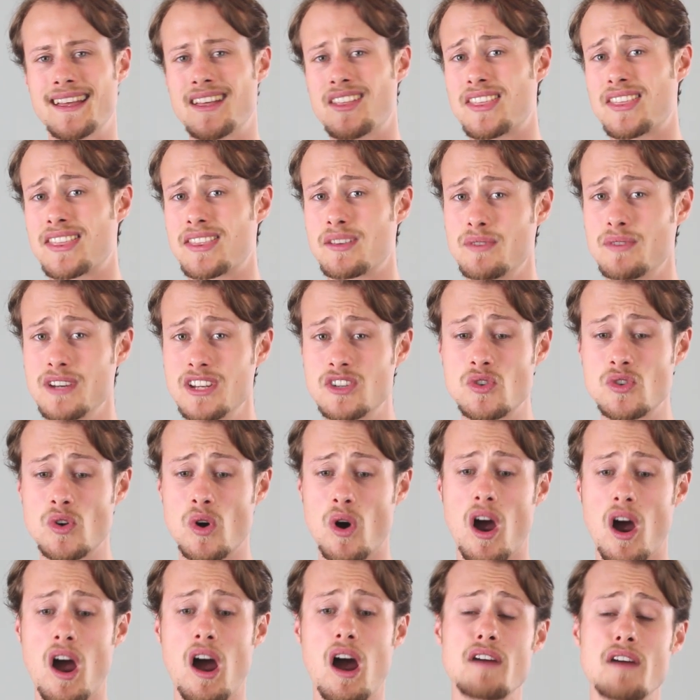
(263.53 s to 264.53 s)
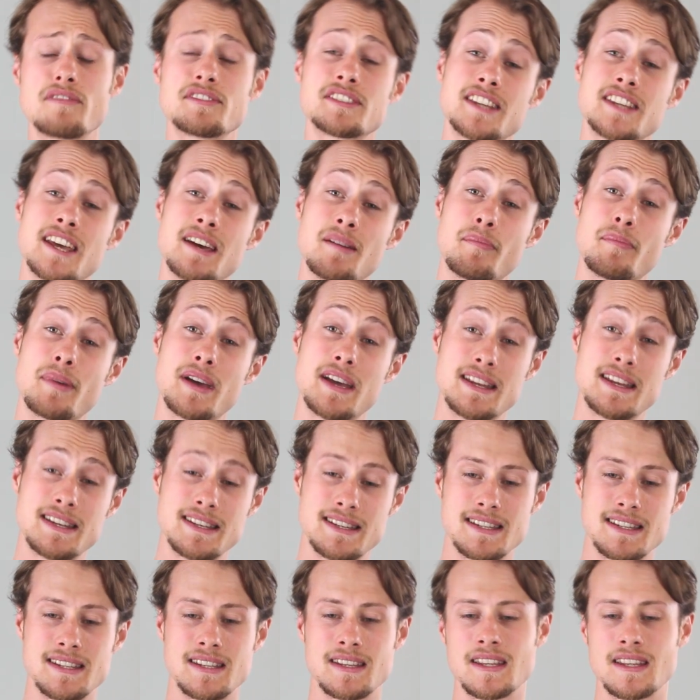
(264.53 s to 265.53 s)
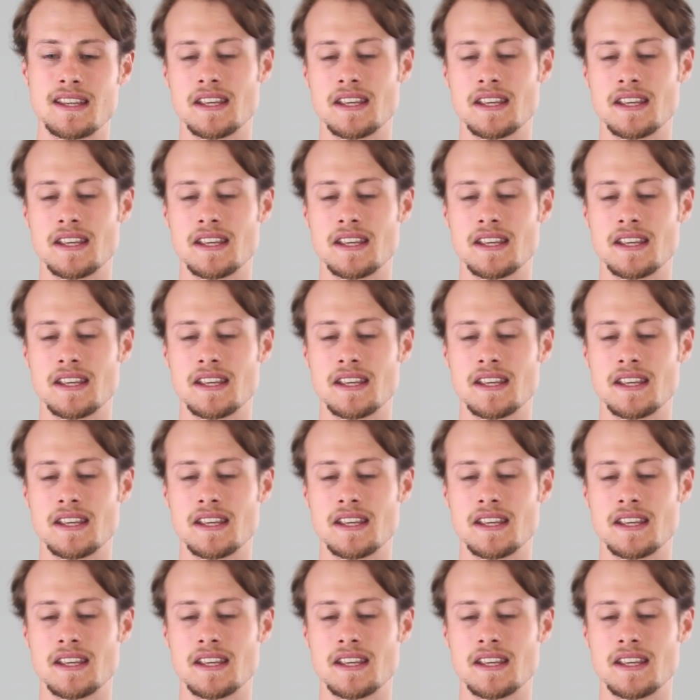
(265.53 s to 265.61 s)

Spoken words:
three draw half step bend,